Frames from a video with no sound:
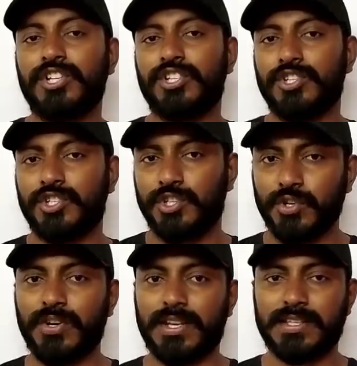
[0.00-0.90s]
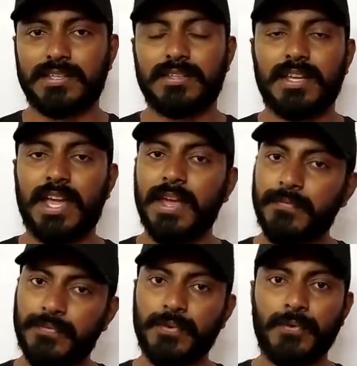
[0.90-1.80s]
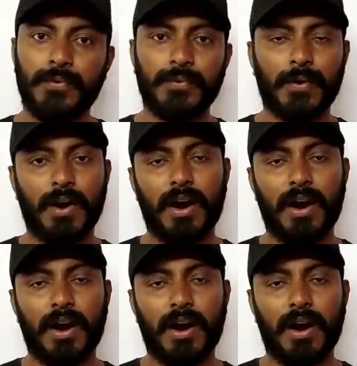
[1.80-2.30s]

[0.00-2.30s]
you need to do is, if you